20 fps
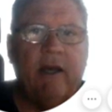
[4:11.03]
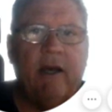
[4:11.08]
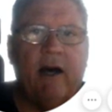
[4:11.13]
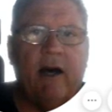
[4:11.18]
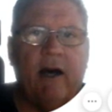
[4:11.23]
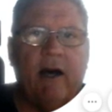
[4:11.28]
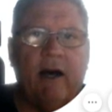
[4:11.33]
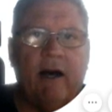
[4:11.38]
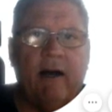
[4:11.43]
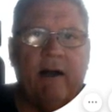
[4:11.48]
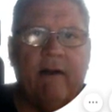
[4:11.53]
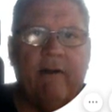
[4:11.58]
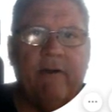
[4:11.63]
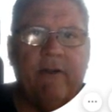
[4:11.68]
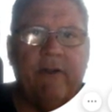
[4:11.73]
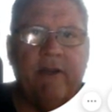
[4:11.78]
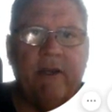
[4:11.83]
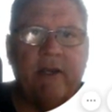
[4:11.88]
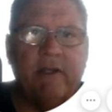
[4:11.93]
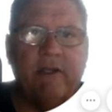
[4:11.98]
Uh,
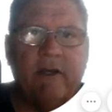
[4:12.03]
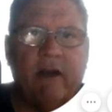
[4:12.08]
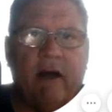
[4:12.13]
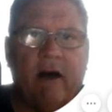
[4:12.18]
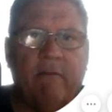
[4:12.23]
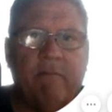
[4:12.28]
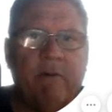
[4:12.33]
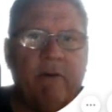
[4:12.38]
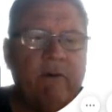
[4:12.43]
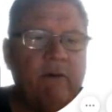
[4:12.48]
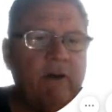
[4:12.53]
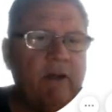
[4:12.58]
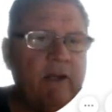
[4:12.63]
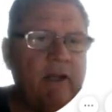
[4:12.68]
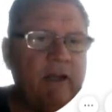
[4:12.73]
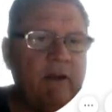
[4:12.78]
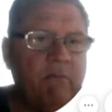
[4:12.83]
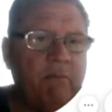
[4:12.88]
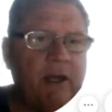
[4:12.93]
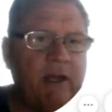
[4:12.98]
the SoftPro
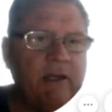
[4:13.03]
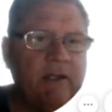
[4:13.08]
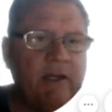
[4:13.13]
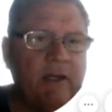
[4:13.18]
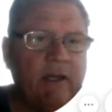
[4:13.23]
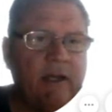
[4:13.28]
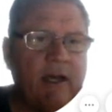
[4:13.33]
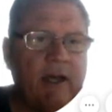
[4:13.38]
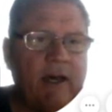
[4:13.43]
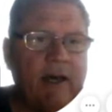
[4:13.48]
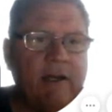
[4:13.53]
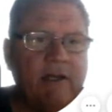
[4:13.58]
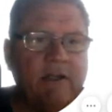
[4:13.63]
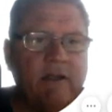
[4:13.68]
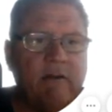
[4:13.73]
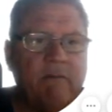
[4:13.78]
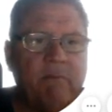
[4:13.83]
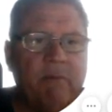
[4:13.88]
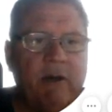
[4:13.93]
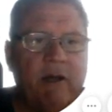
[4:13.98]
Elite Basic has
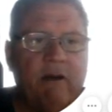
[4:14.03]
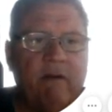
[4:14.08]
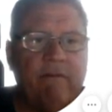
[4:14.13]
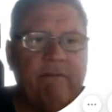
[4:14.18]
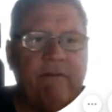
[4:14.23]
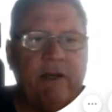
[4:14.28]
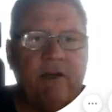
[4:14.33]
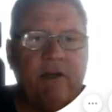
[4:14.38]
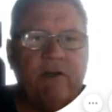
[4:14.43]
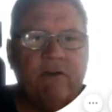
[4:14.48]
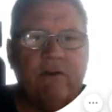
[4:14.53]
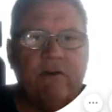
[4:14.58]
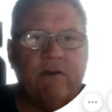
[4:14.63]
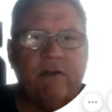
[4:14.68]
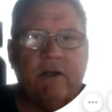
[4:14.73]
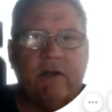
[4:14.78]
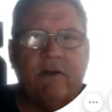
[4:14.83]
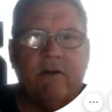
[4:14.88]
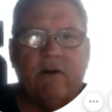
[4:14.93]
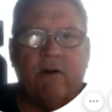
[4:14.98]
some better
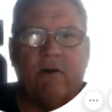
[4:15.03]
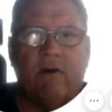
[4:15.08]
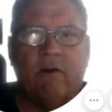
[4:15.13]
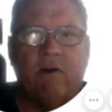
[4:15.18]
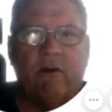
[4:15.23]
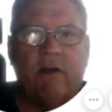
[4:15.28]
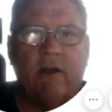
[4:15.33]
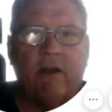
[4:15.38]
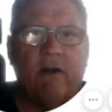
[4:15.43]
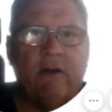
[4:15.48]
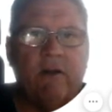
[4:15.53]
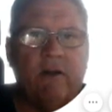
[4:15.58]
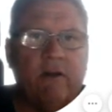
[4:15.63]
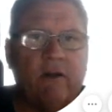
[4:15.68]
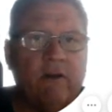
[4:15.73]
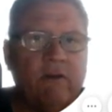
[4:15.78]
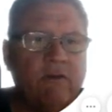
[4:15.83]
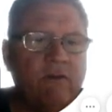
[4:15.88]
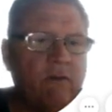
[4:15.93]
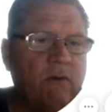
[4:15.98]
features internally on the
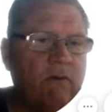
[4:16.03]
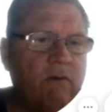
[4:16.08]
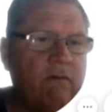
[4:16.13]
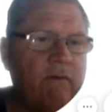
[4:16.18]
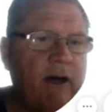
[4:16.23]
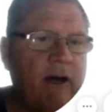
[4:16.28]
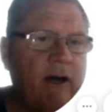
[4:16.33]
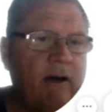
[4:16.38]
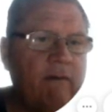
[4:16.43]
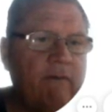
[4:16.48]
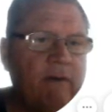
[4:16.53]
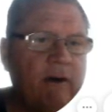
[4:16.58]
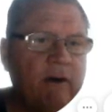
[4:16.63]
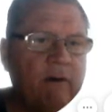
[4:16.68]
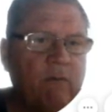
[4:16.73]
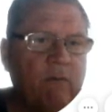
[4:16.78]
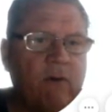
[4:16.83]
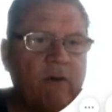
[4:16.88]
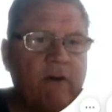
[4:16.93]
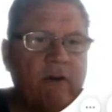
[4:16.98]
control valve.
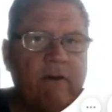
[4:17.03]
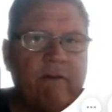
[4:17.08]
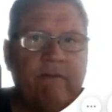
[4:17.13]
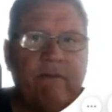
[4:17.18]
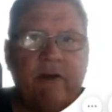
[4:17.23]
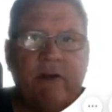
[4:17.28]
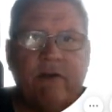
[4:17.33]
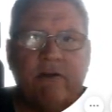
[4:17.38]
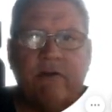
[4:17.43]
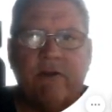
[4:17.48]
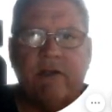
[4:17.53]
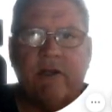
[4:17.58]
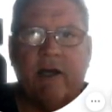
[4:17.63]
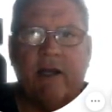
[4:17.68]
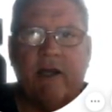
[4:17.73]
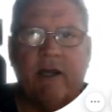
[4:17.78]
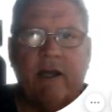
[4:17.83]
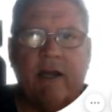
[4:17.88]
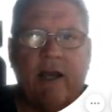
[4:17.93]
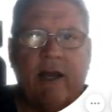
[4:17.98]
Uh, one of the features
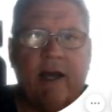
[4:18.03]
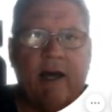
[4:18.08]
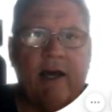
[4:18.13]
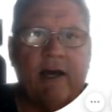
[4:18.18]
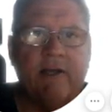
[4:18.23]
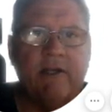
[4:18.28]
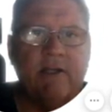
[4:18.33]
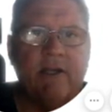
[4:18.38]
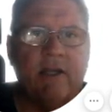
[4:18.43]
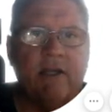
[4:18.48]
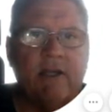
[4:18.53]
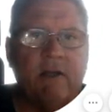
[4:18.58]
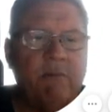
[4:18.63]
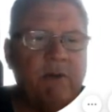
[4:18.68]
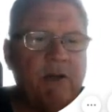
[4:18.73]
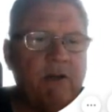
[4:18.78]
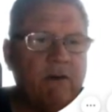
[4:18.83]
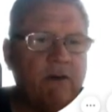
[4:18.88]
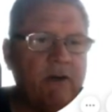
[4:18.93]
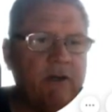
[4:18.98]
that it has that the
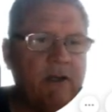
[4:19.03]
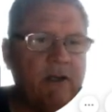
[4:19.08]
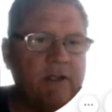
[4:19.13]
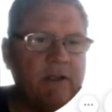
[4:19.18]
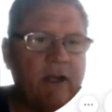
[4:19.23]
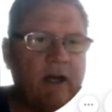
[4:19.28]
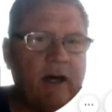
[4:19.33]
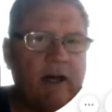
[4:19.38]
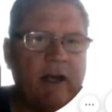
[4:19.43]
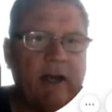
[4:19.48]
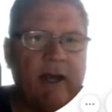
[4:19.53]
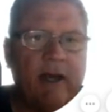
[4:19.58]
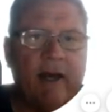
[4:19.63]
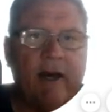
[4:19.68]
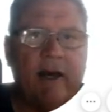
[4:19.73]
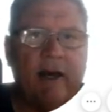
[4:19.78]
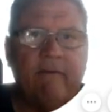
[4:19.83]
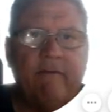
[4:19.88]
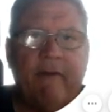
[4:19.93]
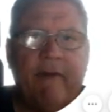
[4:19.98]
Pura does not
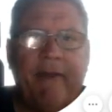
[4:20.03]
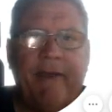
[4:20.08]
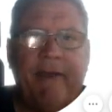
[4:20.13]
have